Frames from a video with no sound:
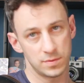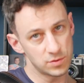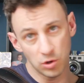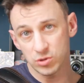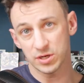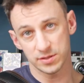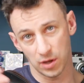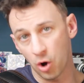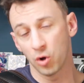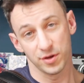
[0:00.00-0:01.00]
Those are
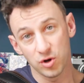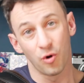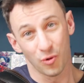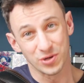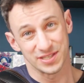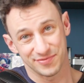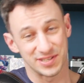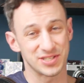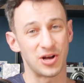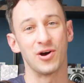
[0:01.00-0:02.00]
all the chords of the
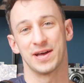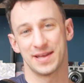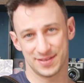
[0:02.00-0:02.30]
song.